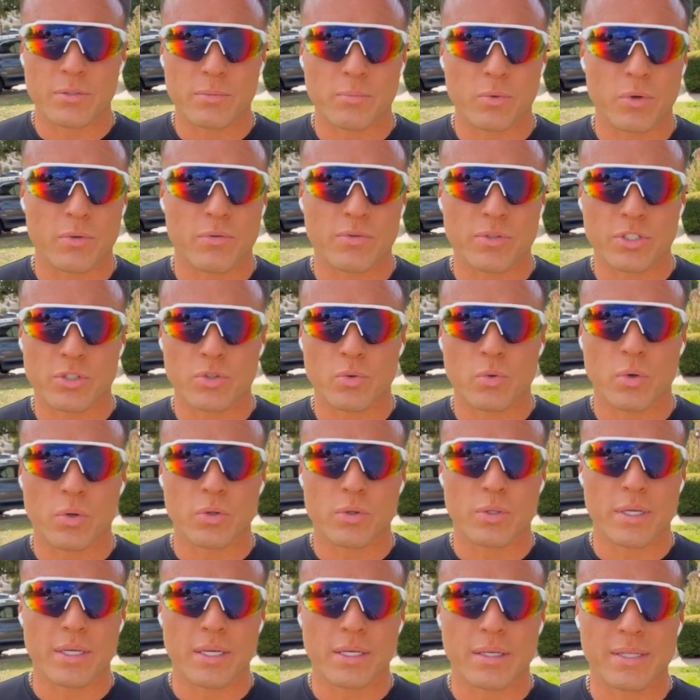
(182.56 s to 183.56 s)
more
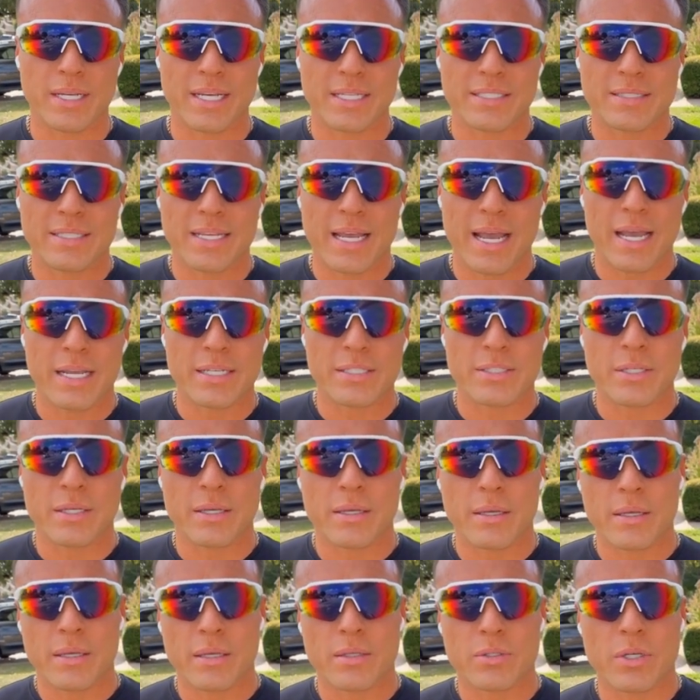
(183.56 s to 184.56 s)
visual, less text.
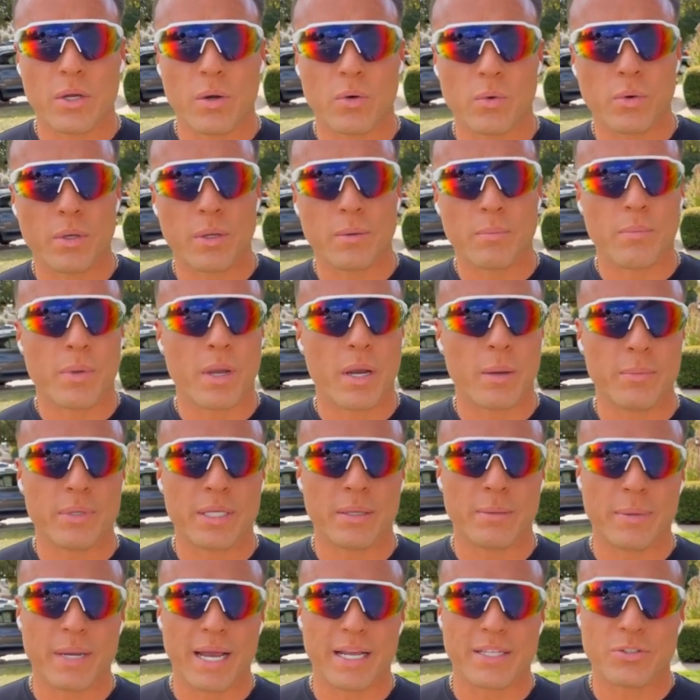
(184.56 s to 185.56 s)
So
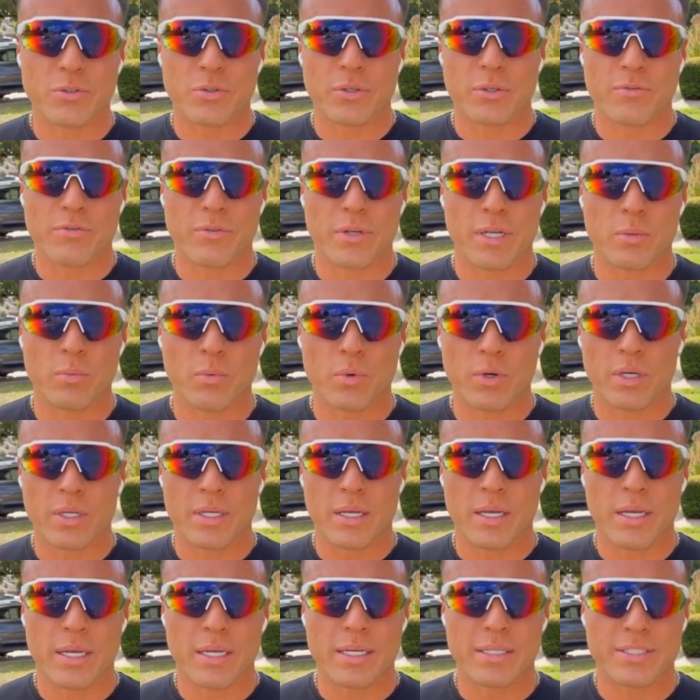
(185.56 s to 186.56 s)
prompting mastery framework,
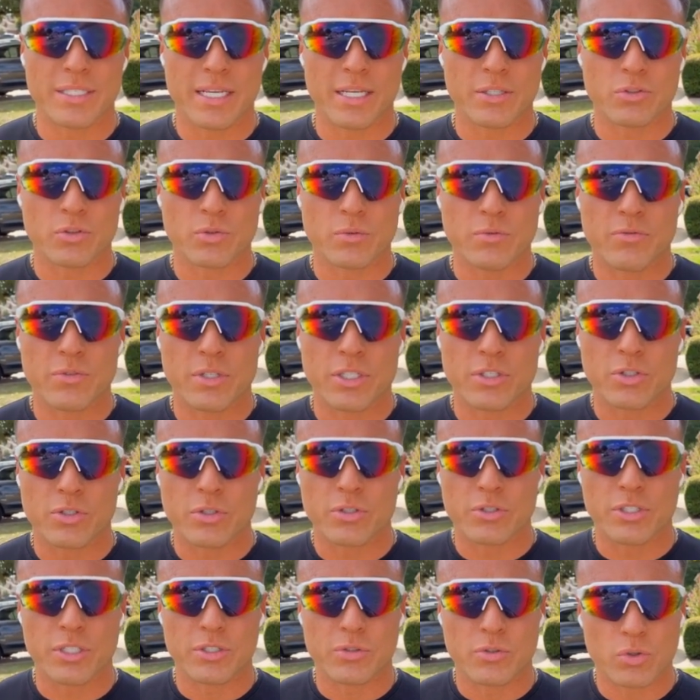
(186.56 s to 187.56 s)
essential
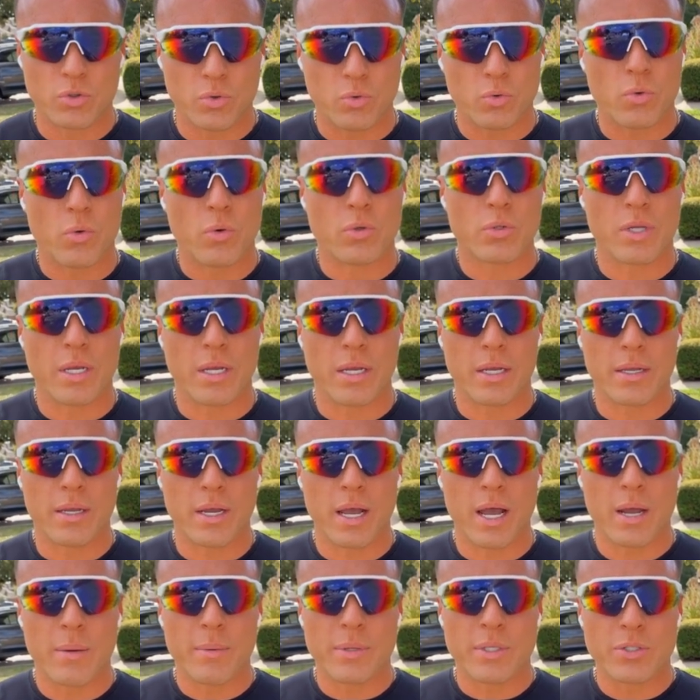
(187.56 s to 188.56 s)
features and tools,
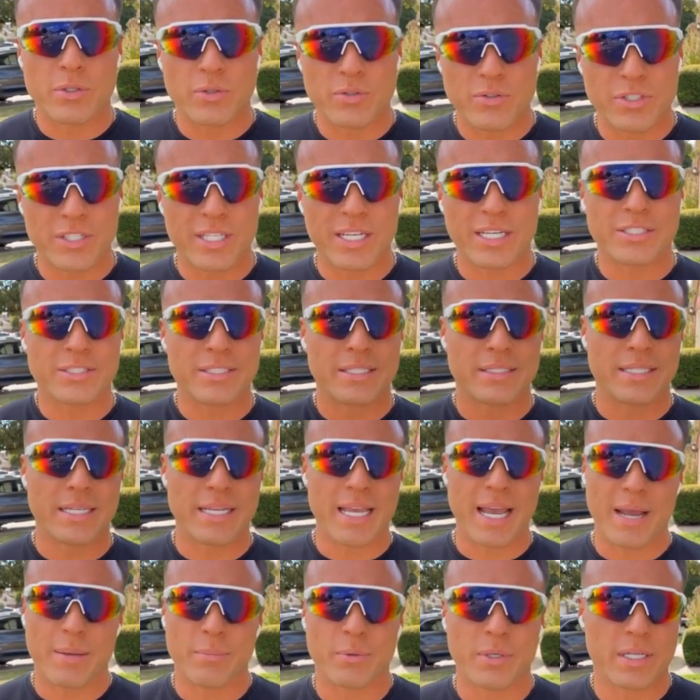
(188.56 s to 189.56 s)
common use cases and
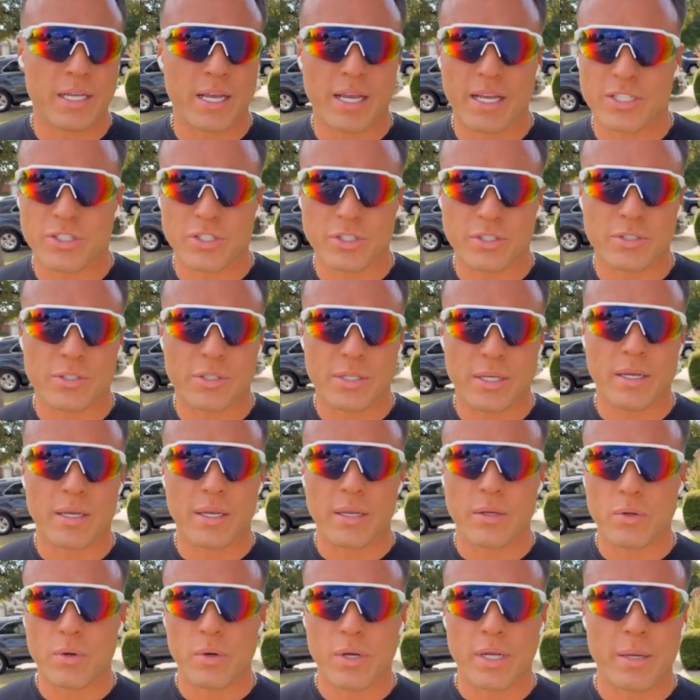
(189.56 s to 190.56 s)
applications.
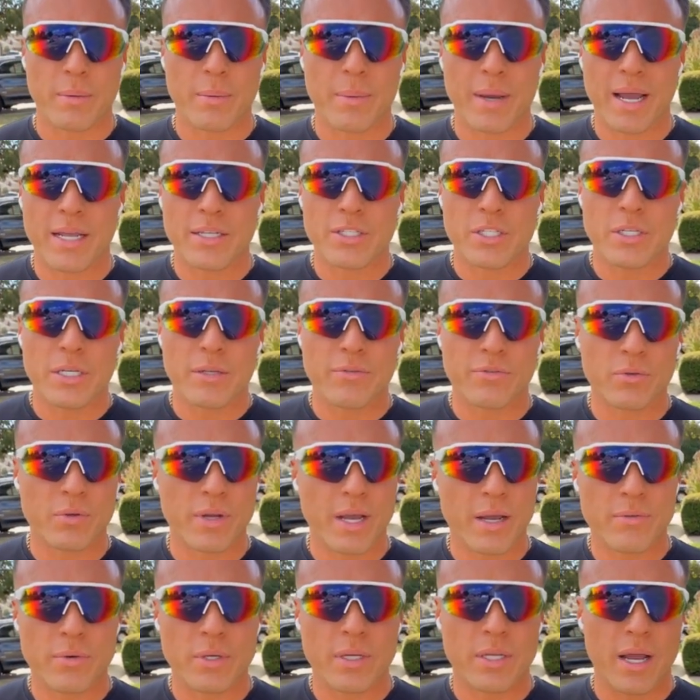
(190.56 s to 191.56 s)
You can imagine if you
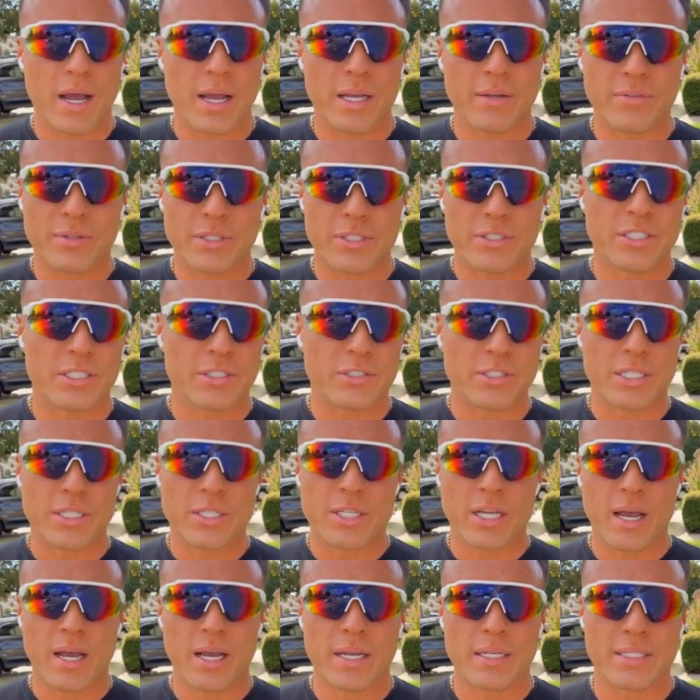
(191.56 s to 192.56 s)
have a lot of existing
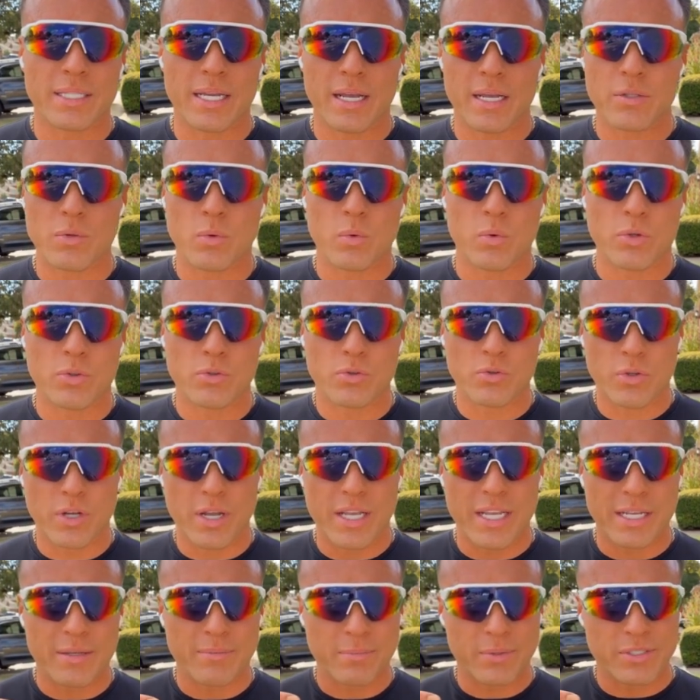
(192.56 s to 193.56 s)
content or
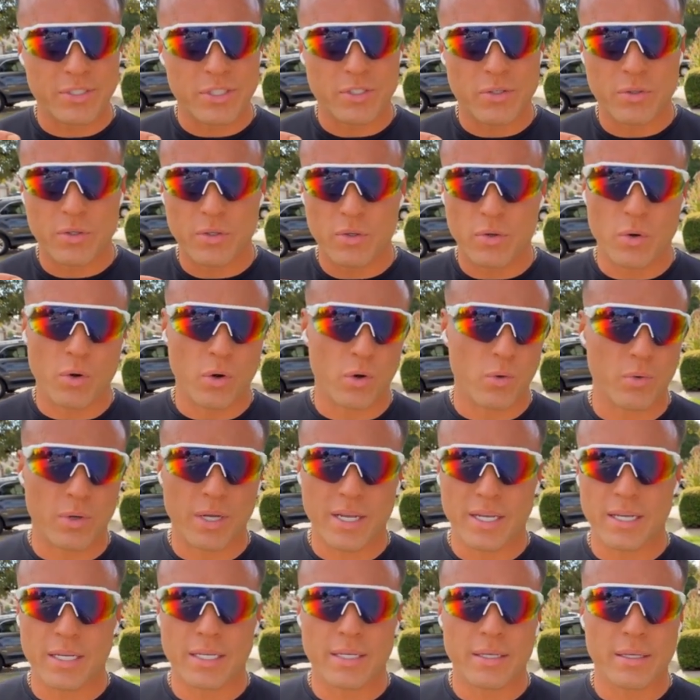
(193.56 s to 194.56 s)
training material
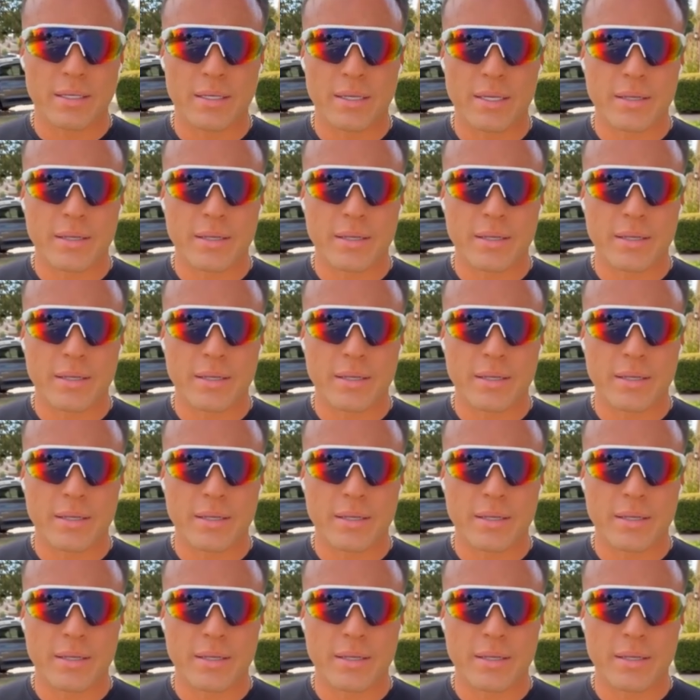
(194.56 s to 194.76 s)
already.